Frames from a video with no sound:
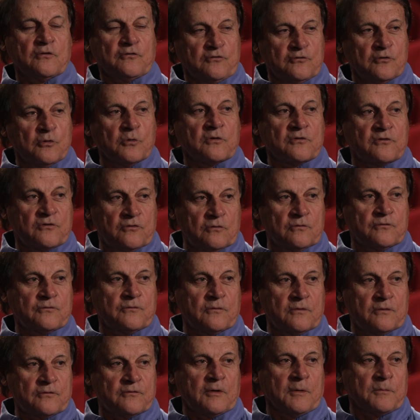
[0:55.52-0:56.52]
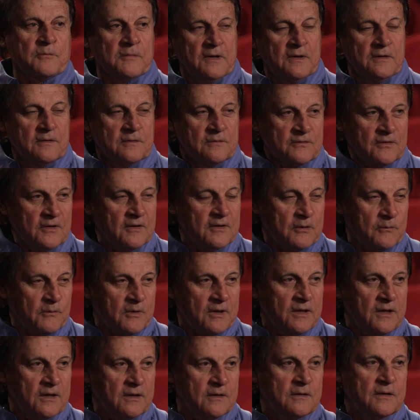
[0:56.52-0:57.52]
there's no excuse for it. So I'm saying that
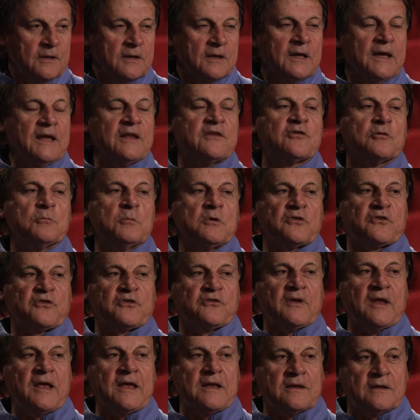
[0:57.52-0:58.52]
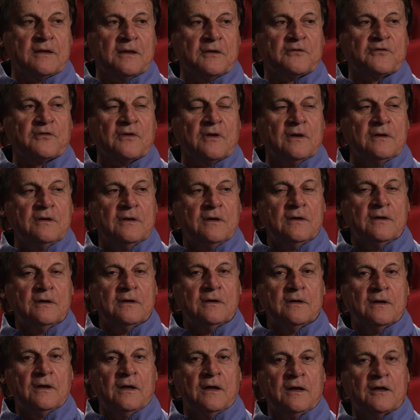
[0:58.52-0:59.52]
right ahead. It's a mistake that's
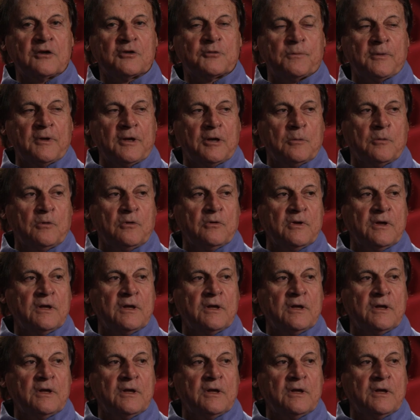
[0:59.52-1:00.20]
unexplainable,